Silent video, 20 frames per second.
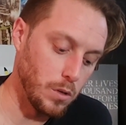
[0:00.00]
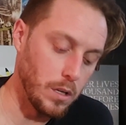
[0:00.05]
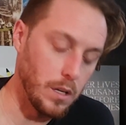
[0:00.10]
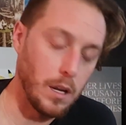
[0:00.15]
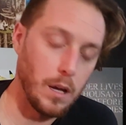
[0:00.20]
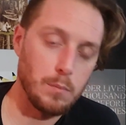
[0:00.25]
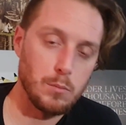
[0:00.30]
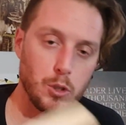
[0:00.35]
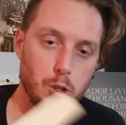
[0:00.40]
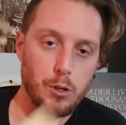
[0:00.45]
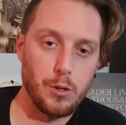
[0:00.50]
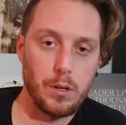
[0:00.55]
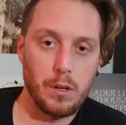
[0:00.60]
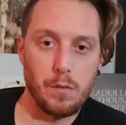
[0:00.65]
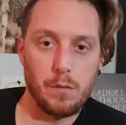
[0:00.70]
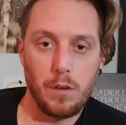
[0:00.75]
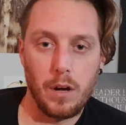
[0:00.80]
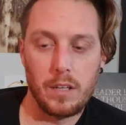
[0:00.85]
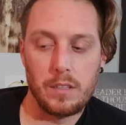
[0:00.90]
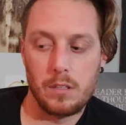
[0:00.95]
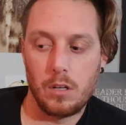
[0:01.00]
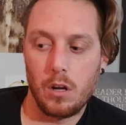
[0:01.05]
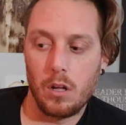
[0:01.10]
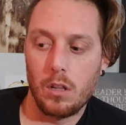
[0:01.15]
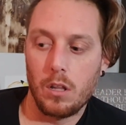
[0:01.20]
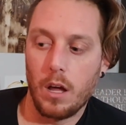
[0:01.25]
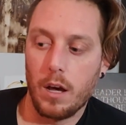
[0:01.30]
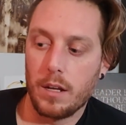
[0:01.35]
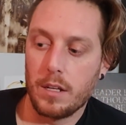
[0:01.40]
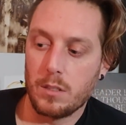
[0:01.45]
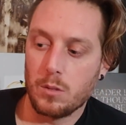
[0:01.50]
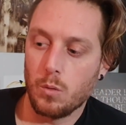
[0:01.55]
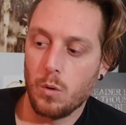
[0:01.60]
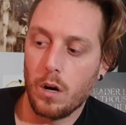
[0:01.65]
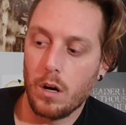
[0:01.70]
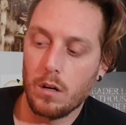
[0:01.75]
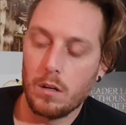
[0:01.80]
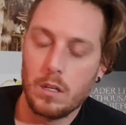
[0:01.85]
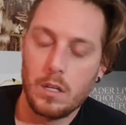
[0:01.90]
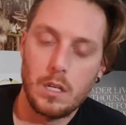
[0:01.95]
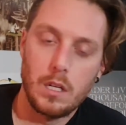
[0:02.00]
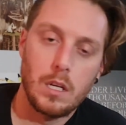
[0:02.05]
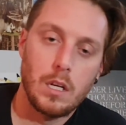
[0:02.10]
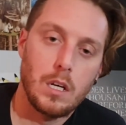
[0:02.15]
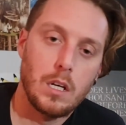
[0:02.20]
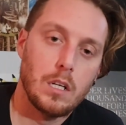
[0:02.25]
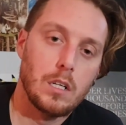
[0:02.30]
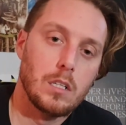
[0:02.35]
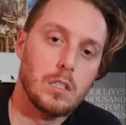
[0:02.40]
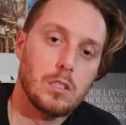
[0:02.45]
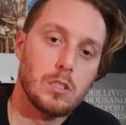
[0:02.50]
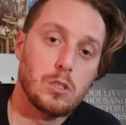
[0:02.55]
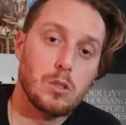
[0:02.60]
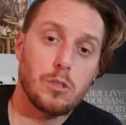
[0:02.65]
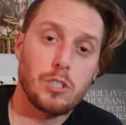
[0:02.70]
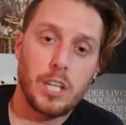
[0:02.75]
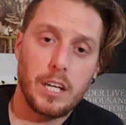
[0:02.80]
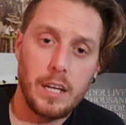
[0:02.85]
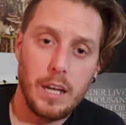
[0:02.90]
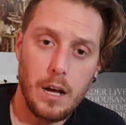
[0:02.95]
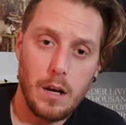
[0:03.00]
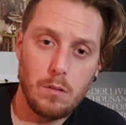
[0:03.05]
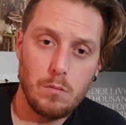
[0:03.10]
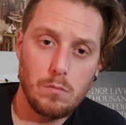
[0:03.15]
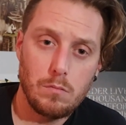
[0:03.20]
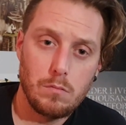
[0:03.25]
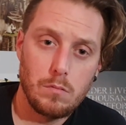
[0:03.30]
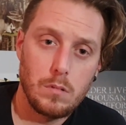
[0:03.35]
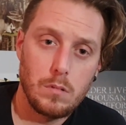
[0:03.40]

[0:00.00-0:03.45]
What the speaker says: and I'm sure you could find it online as well. So check it out.